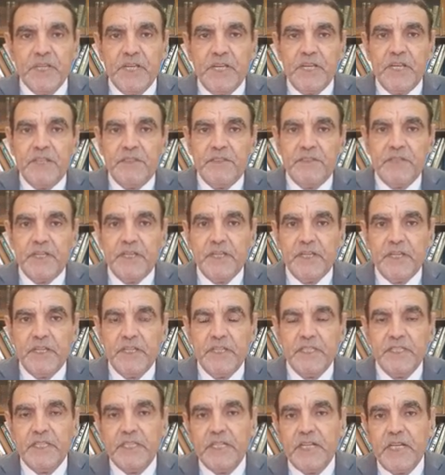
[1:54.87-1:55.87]
And
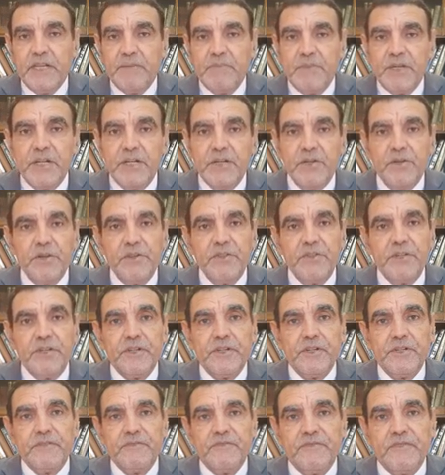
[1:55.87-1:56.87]
there are many
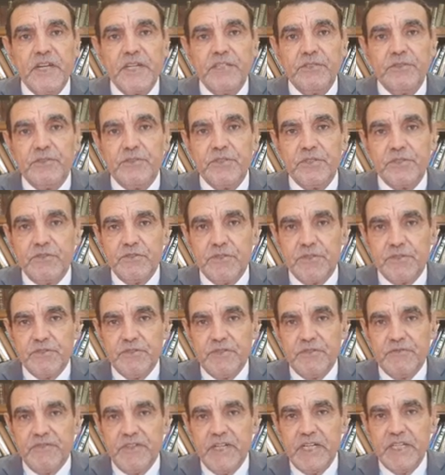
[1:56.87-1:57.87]
other factors, also
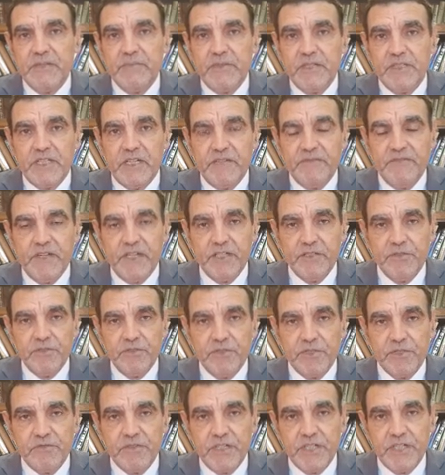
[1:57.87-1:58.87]
environmental
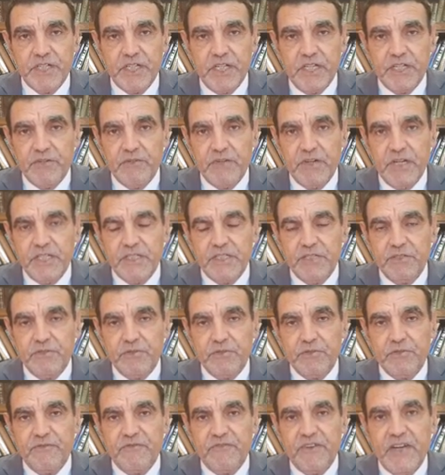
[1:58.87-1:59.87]
factors, which are related
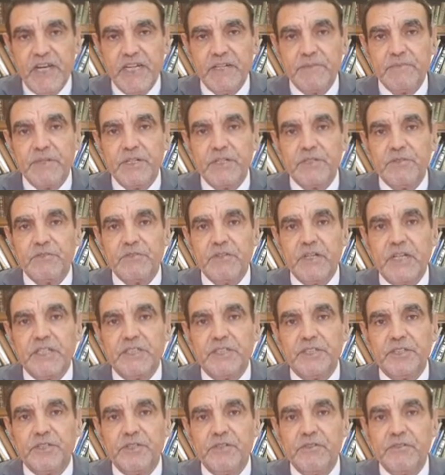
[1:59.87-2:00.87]
to the farming, to the
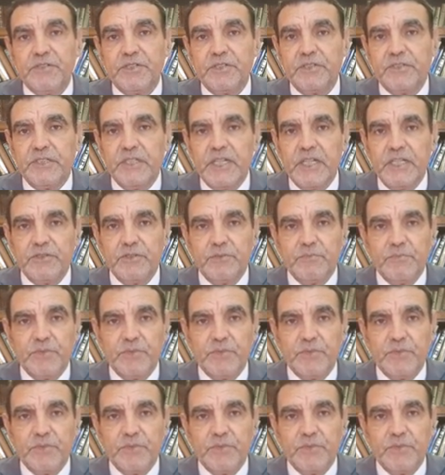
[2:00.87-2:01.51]
agriculture and the